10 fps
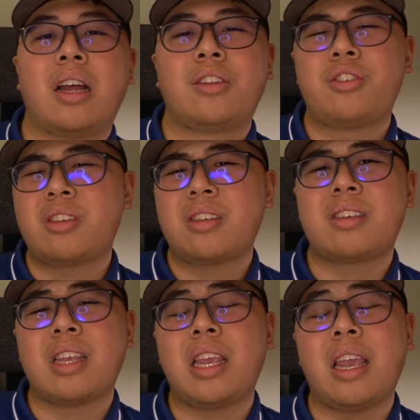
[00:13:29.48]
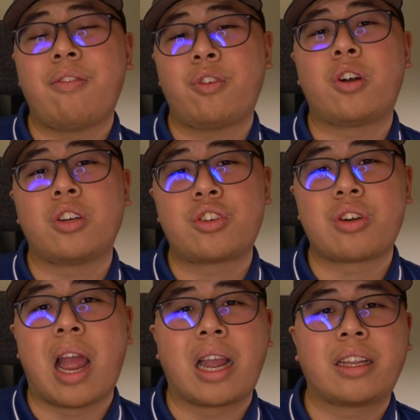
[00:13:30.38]
just to see if you're on
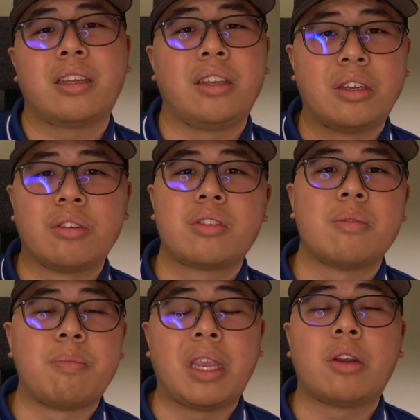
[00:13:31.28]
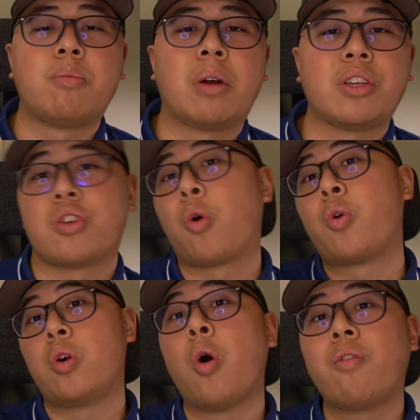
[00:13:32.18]
track to meet your budget,
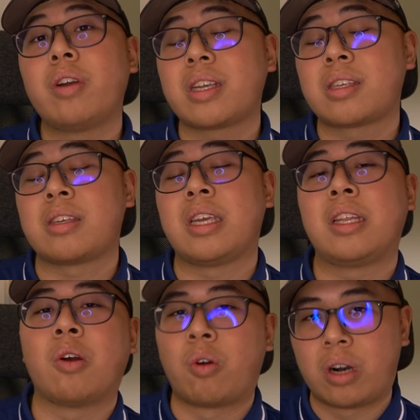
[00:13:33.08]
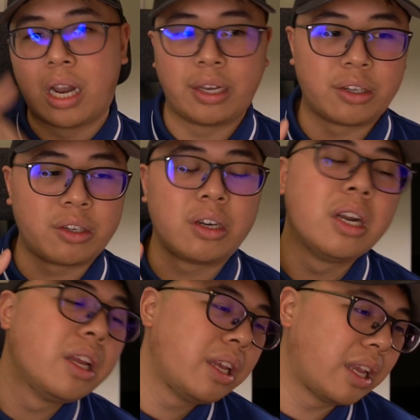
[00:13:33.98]
or over exceed or under
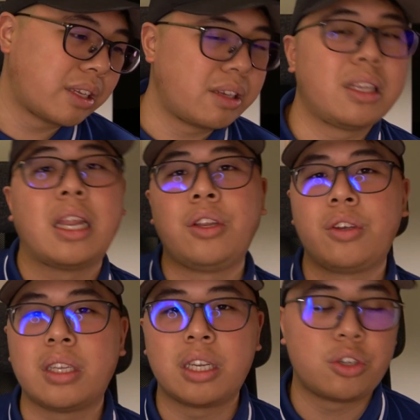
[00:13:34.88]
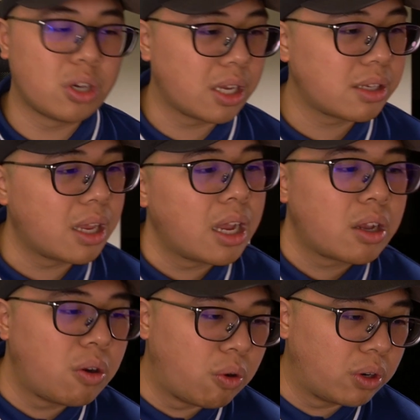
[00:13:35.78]
exceed, and you can adjust
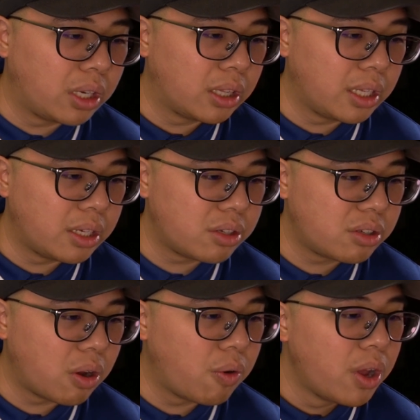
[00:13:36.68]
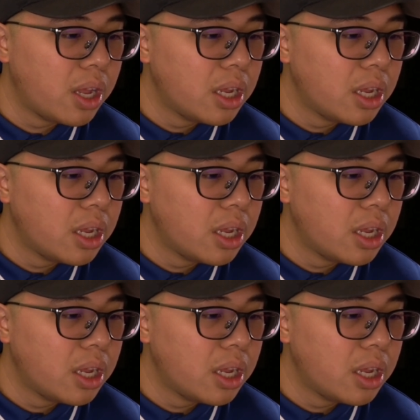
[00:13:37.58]
accordingly. So